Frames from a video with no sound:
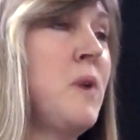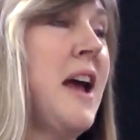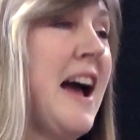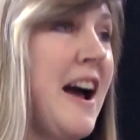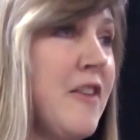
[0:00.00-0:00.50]
We
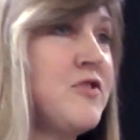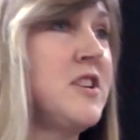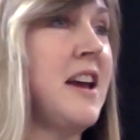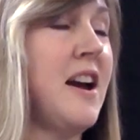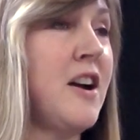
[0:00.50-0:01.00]
have to
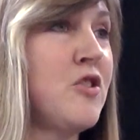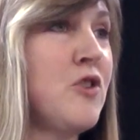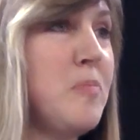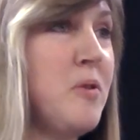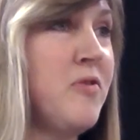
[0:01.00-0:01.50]
get a
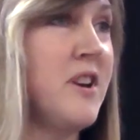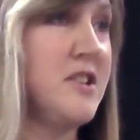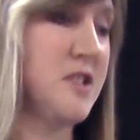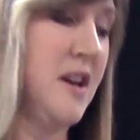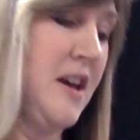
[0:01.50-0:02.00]
grip of
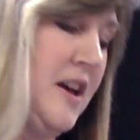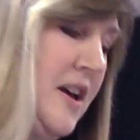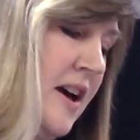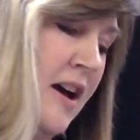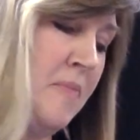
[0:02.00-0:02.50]
this.
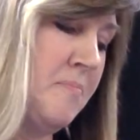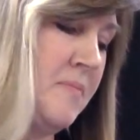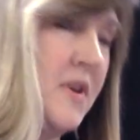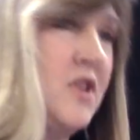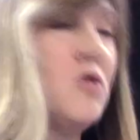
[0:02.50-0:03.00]

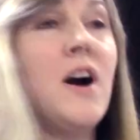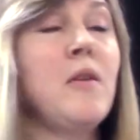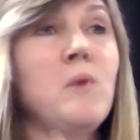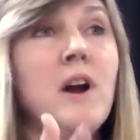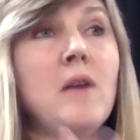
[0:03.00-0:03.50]

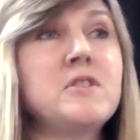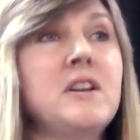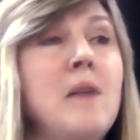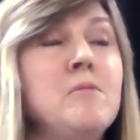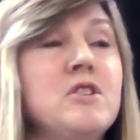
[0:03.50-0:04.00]
When I was
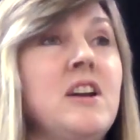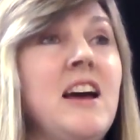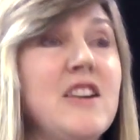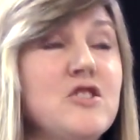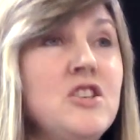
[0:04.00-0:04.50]
in Amazon, I
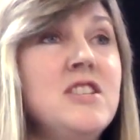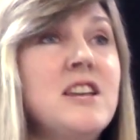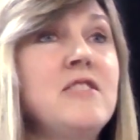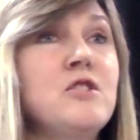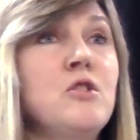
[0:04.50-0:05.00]
actually
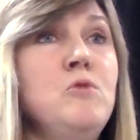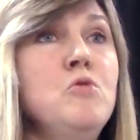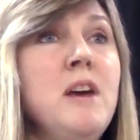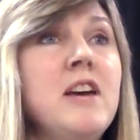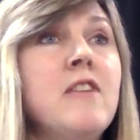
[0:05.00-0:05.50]
said to them,
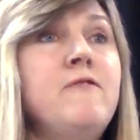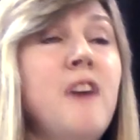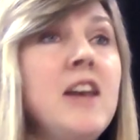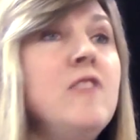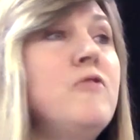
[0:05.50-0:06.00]
you make it
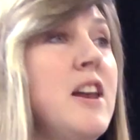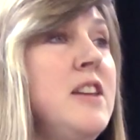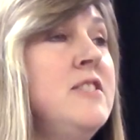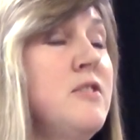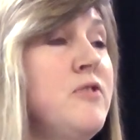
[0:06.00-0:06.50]
very,
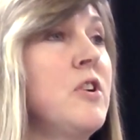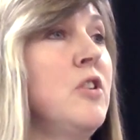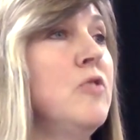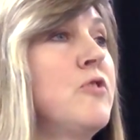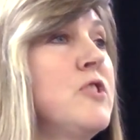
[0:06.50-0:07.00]
very
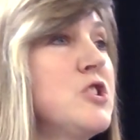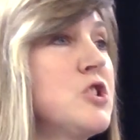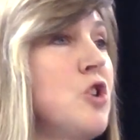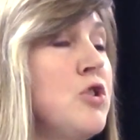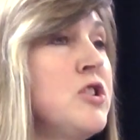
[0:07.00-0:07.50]
difficult for the
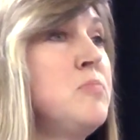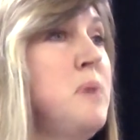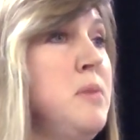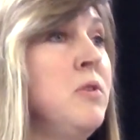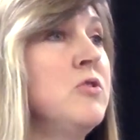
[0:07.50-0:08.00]
Scottish
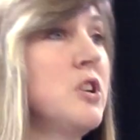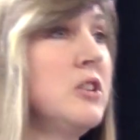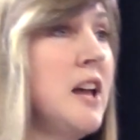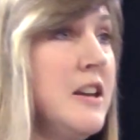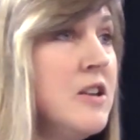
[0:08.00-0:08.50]
people to
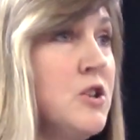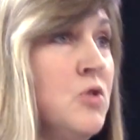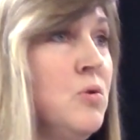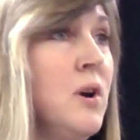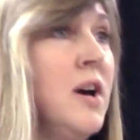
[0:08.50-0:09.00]
like
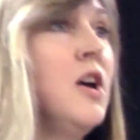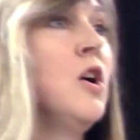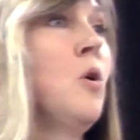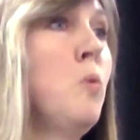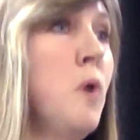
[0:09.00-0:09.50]
you.
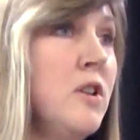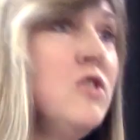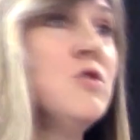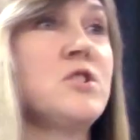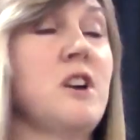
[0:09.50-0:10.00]
Will
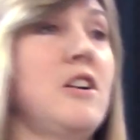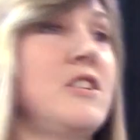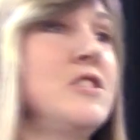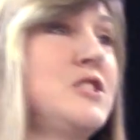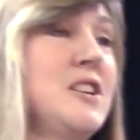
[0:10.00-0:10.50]
you start
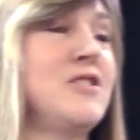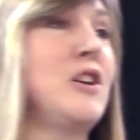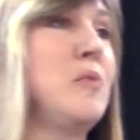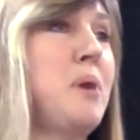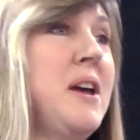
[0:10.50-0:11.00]

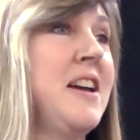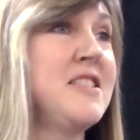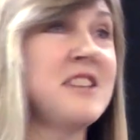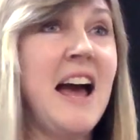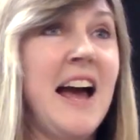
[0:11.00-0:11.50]
considering
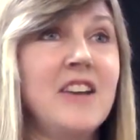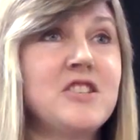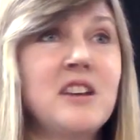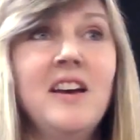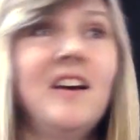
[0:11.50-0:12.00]
paying
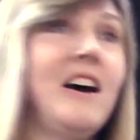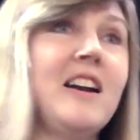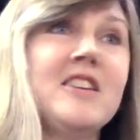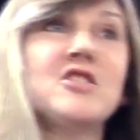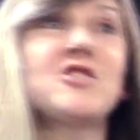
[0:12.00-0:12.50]
tax? And
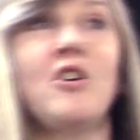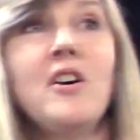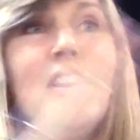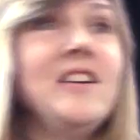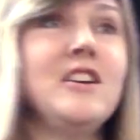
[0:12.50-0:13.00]
I just got,
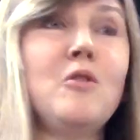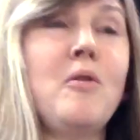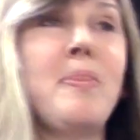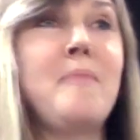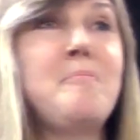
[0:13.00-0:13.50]

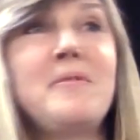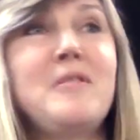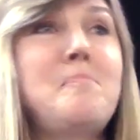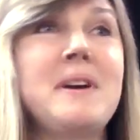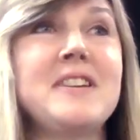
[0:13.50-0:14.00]

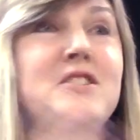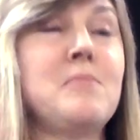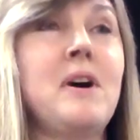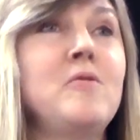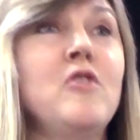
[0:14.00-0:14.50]
the biggest
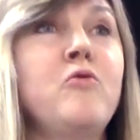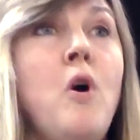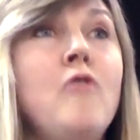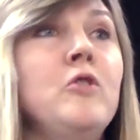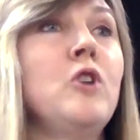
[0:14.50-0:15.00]
amount of
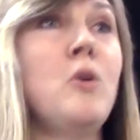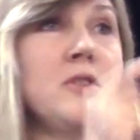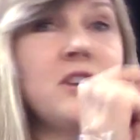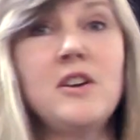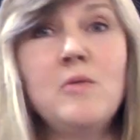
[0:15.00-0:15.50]
waffle. Oh,
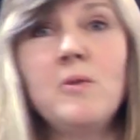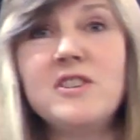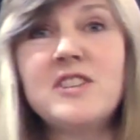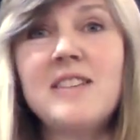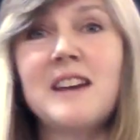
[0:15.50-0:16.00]
I'll tell you what they
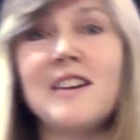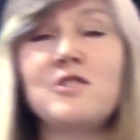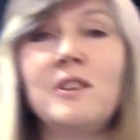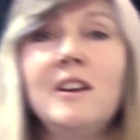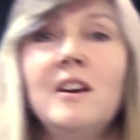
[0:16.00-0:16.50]
said
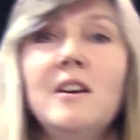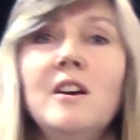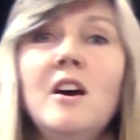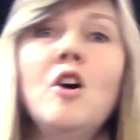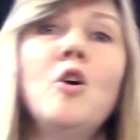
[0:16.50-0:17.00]
actually.
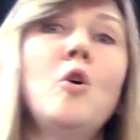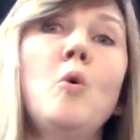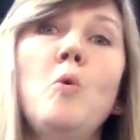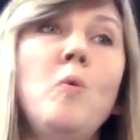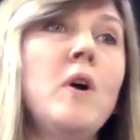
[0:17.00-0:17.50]

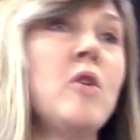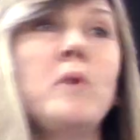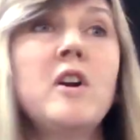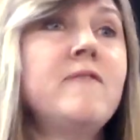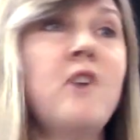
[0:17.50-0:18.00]

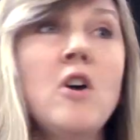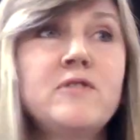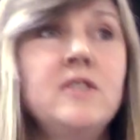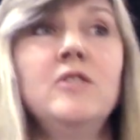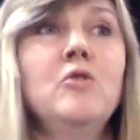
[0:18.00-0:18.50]
We're
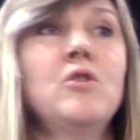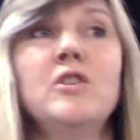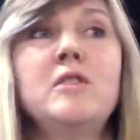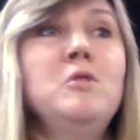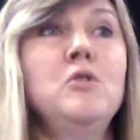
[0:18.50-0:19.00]
involved in the local
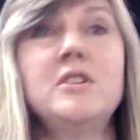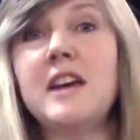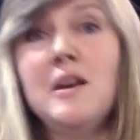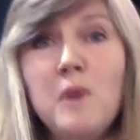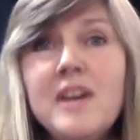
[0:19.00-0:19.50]

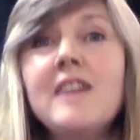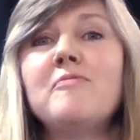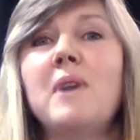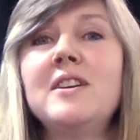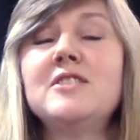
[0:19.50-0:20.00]
community and we
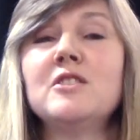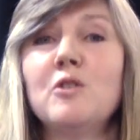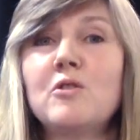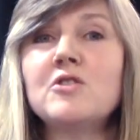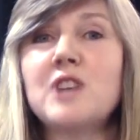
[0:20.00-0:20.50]
give money to
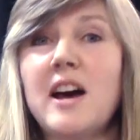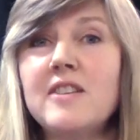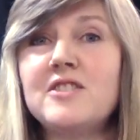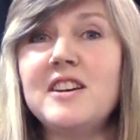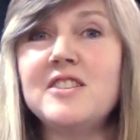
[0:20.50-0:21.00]
local
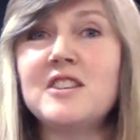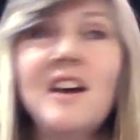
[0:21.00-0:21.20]
charities.